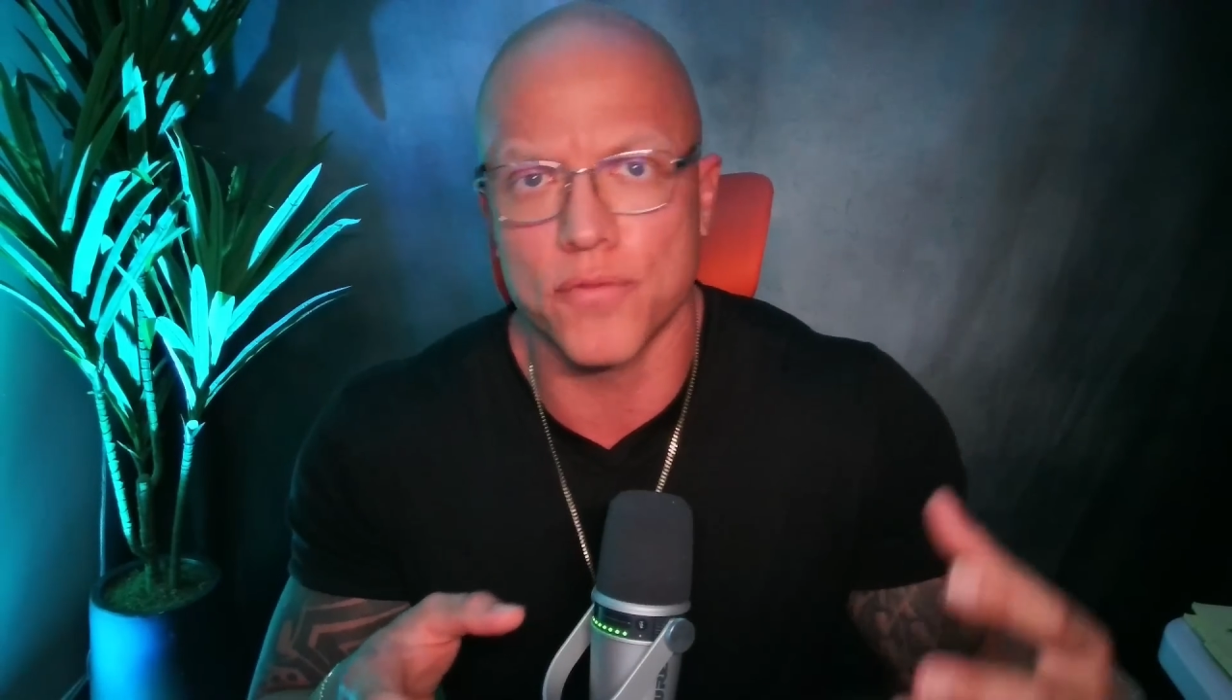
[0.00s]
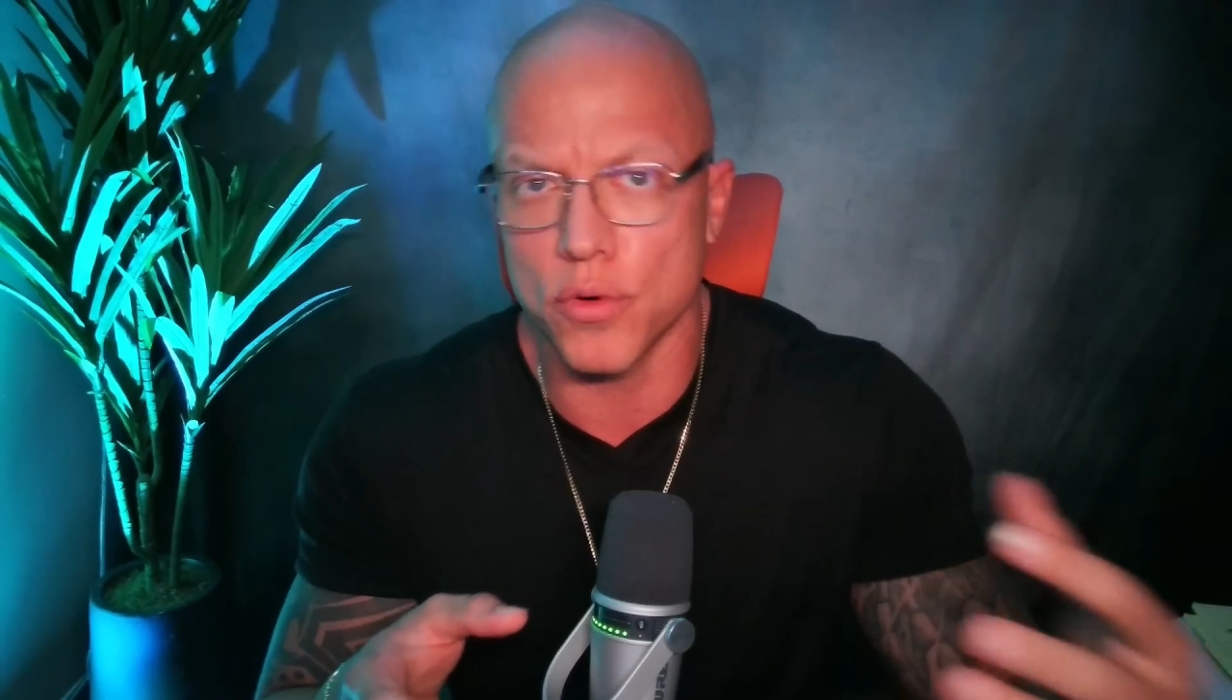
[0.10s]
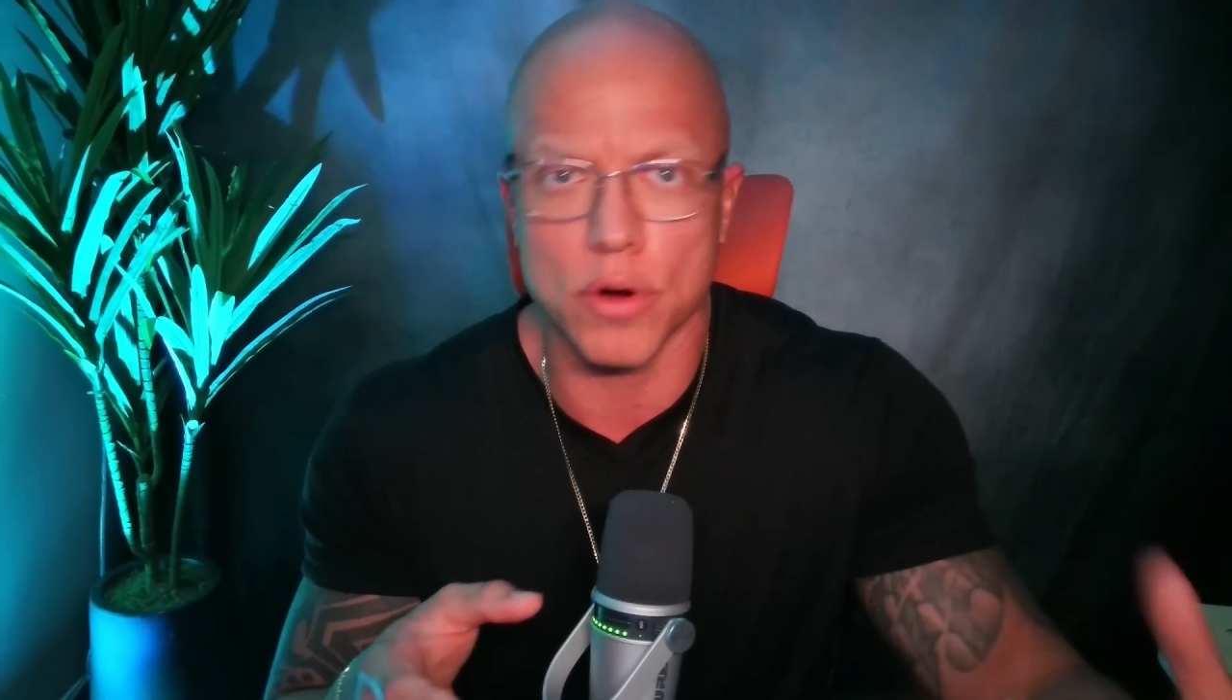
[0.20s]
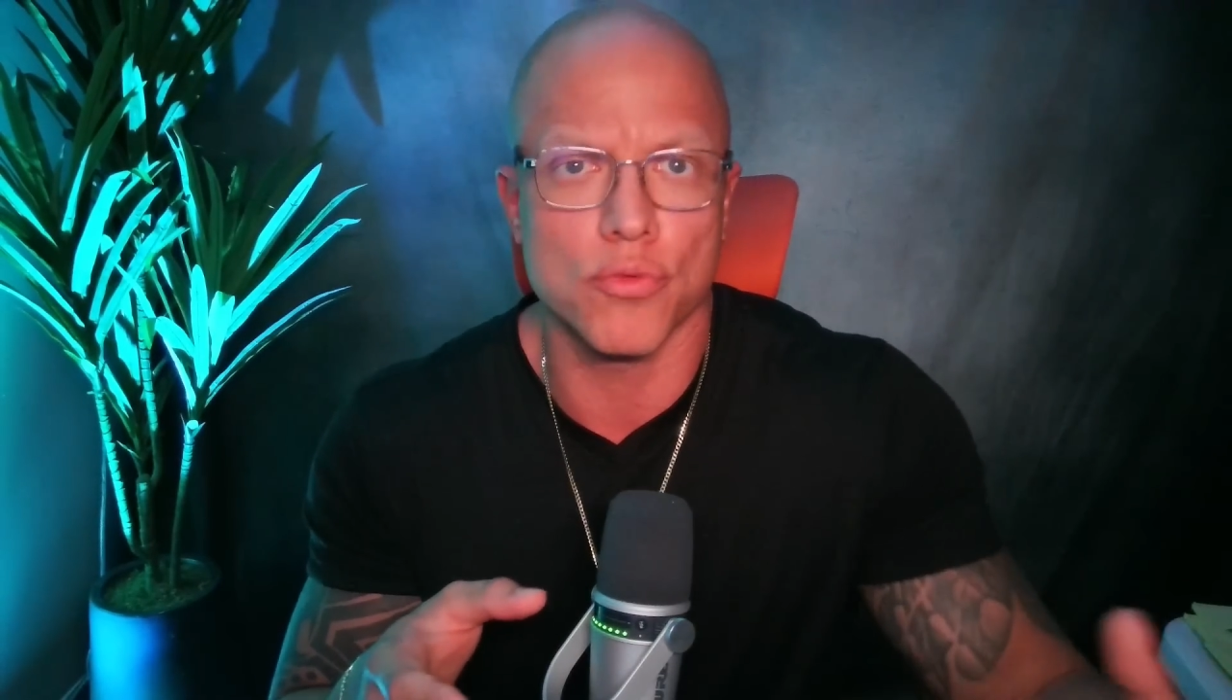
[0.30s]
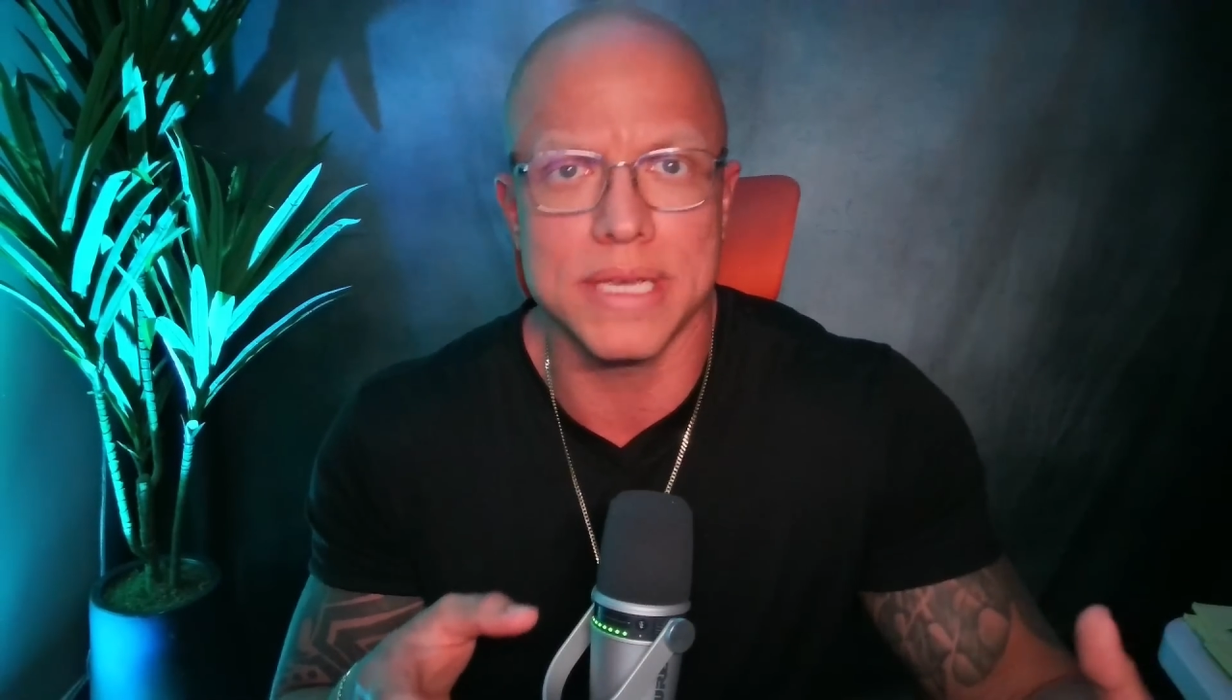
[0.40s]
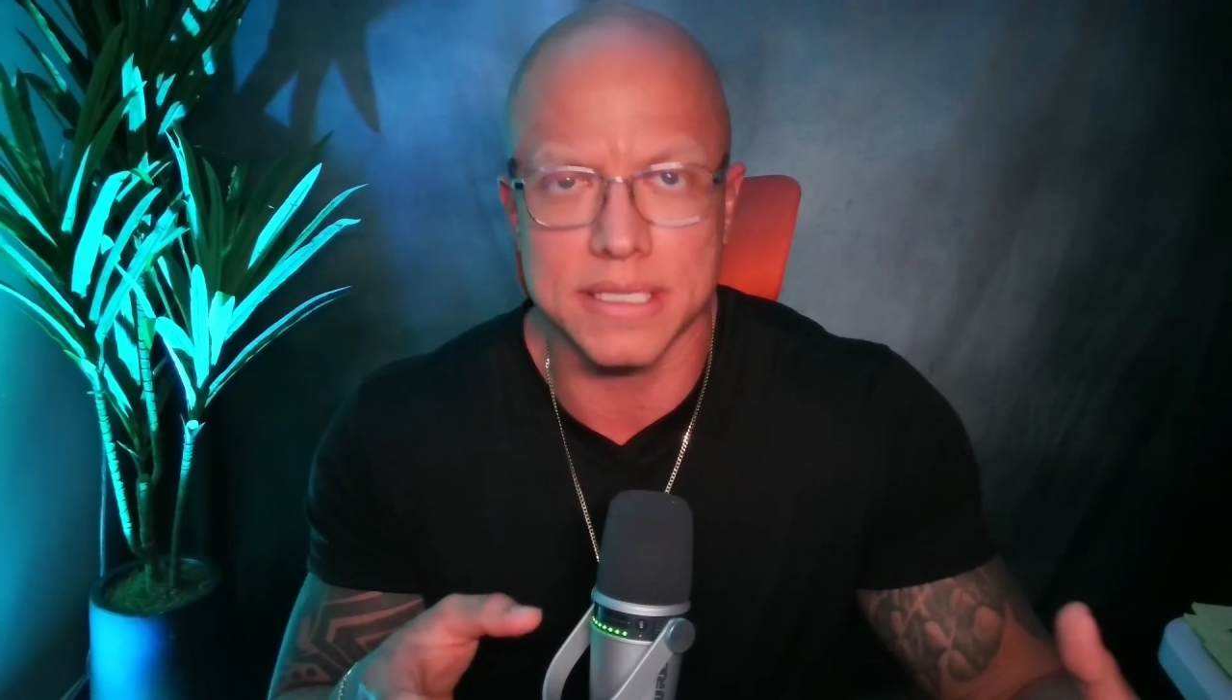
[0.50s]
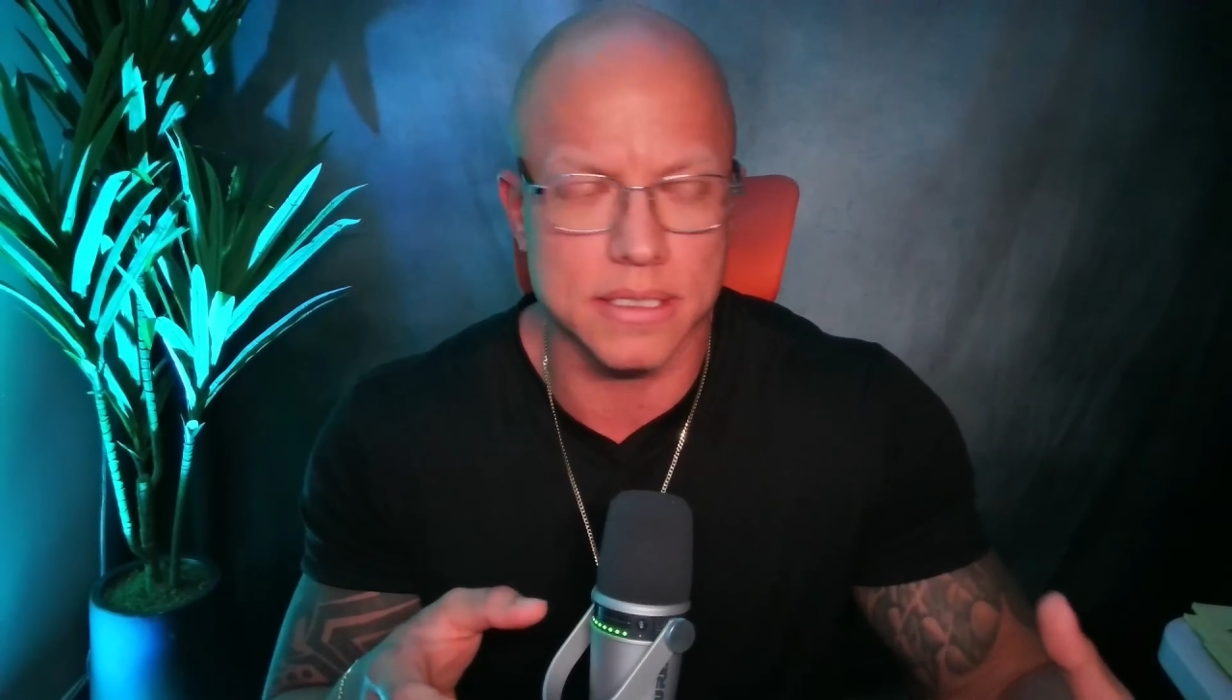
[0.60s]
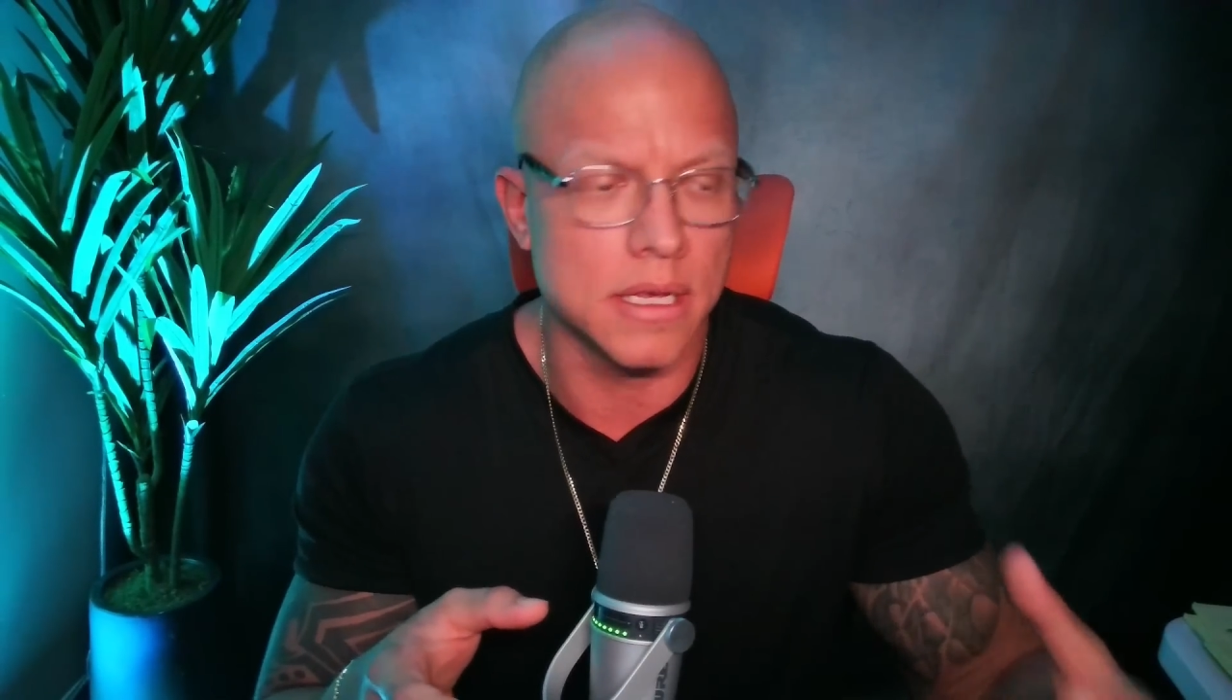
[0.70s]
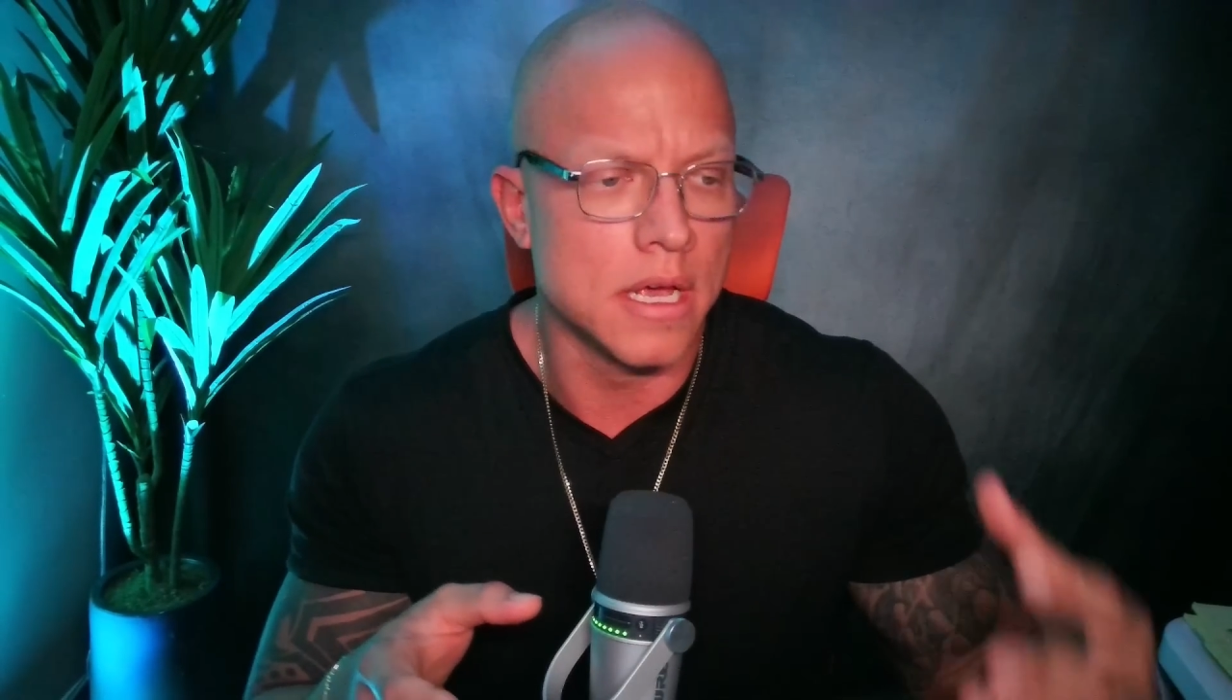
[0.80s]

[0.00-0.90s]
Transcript: for a reason,